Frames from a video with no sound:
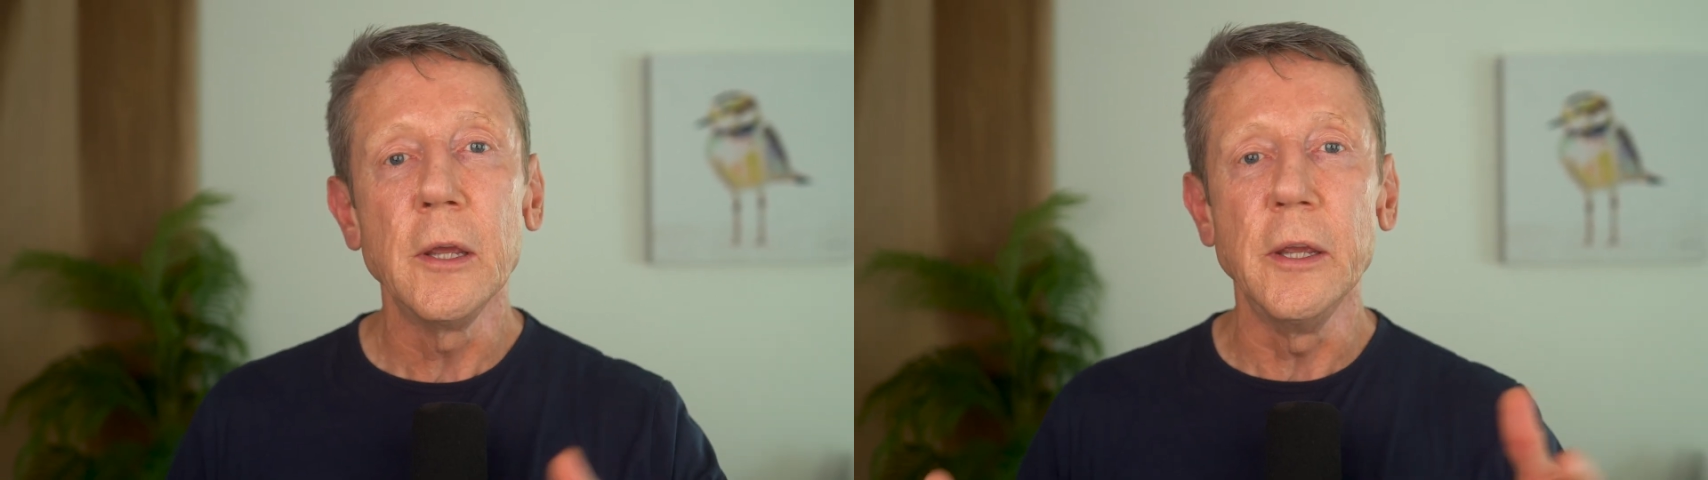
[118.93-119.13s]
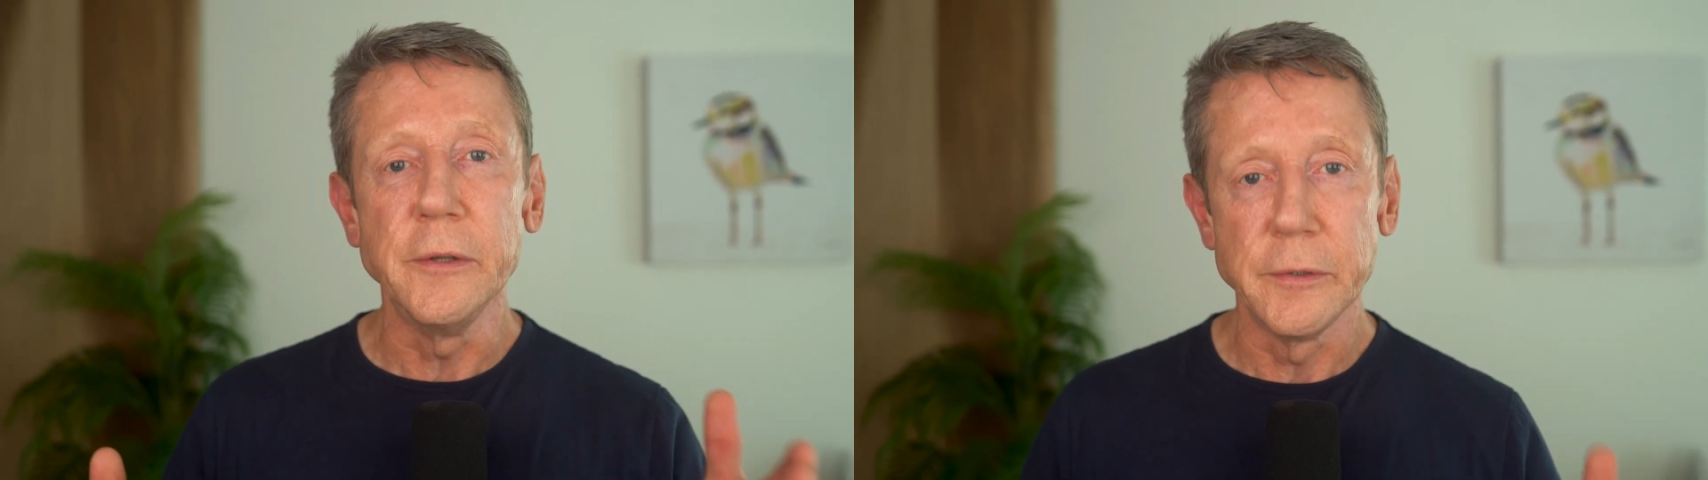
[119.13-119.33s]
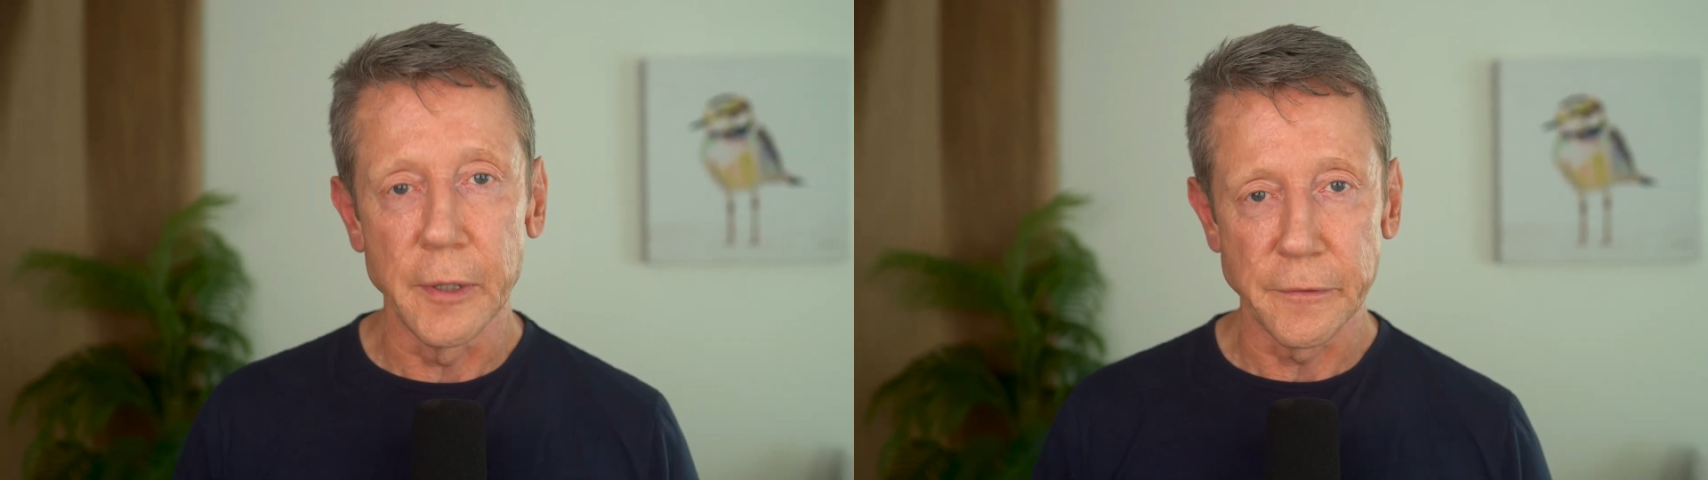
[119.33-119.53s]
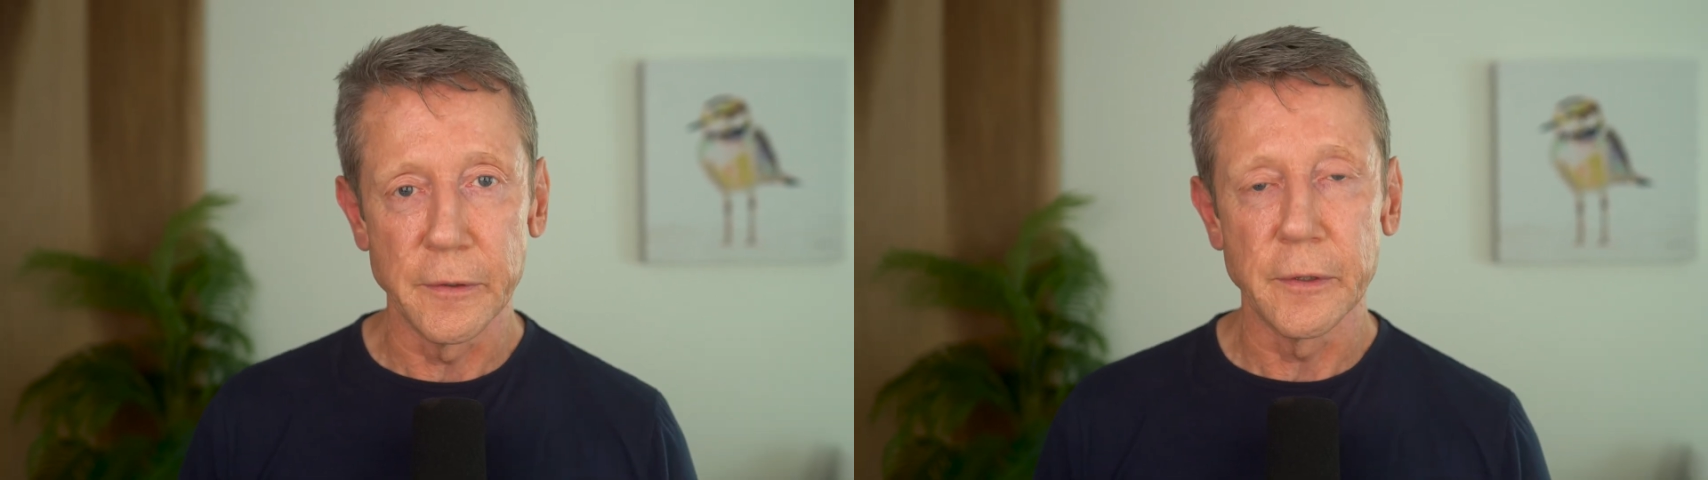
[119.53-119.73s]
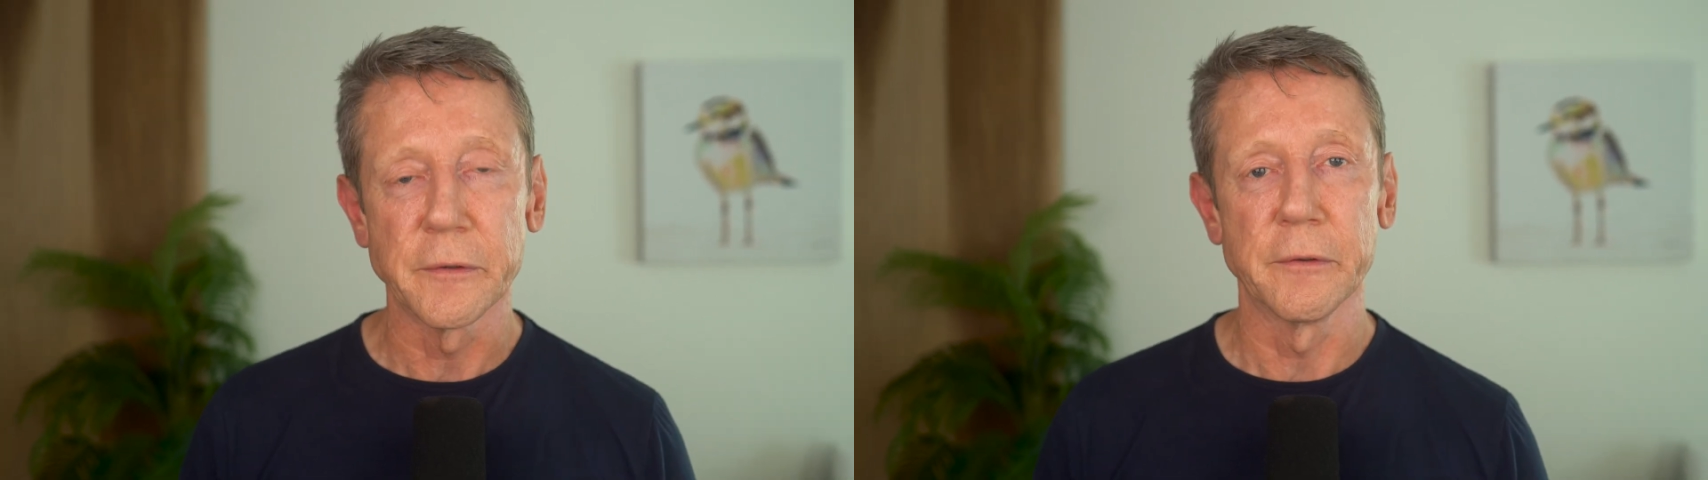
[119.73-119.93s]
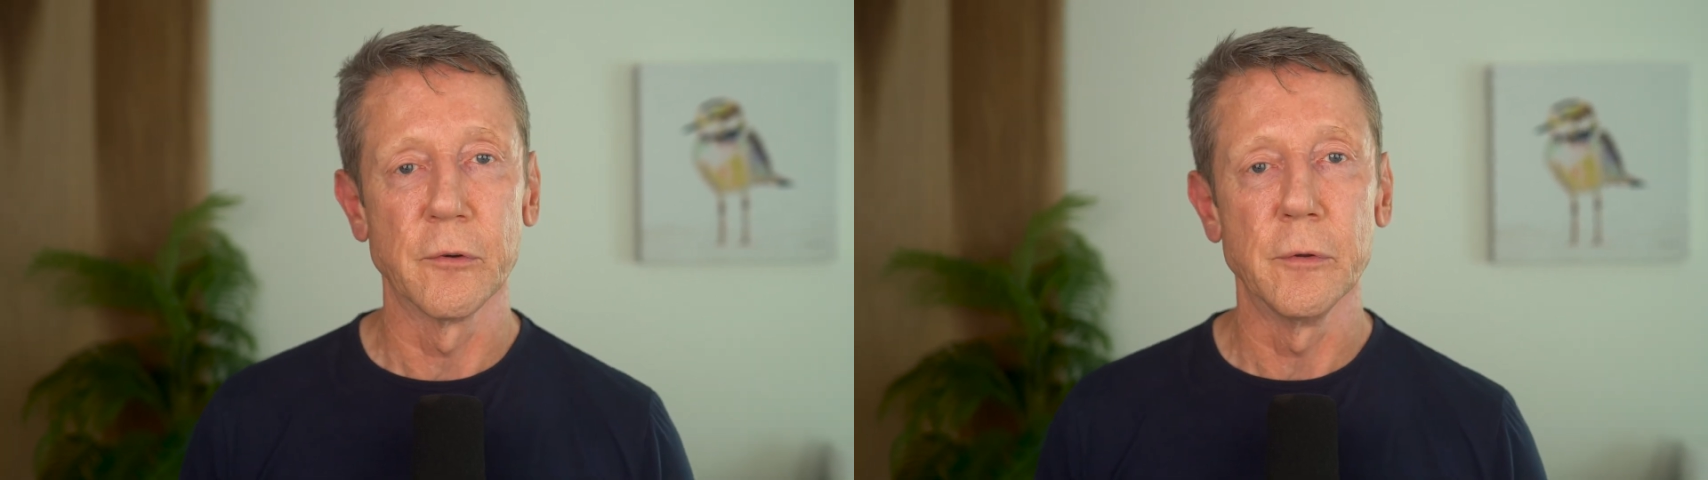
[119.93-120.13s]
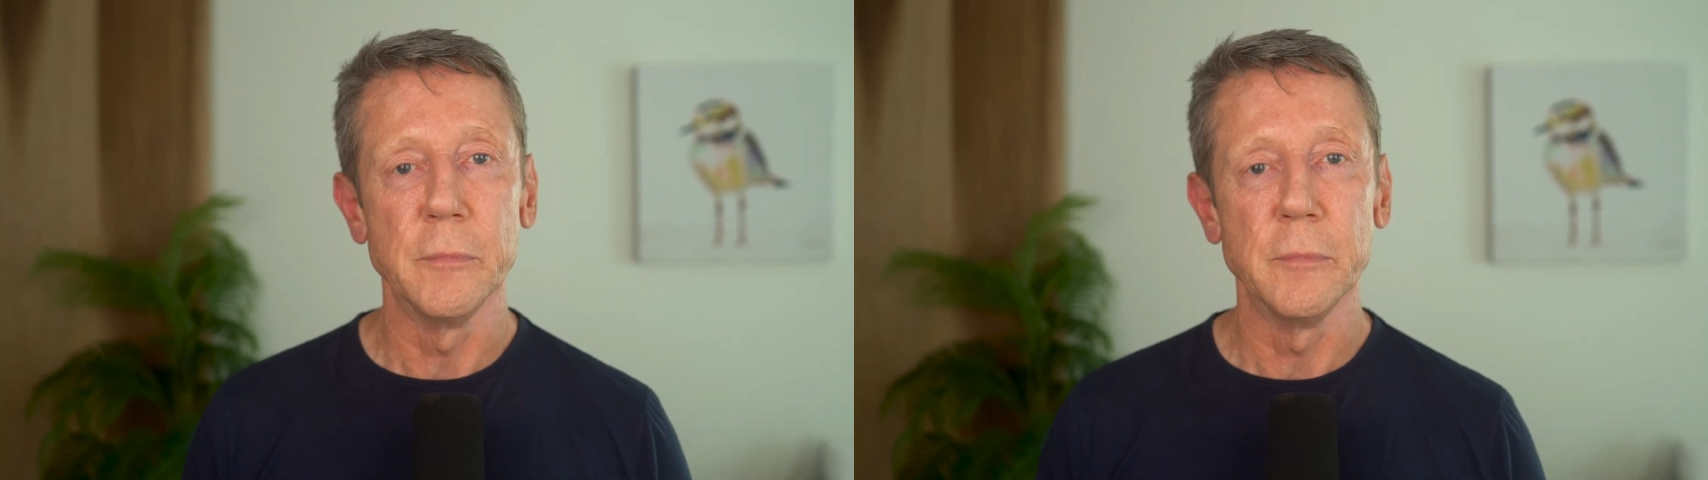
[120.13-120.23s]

it doesn't necessarily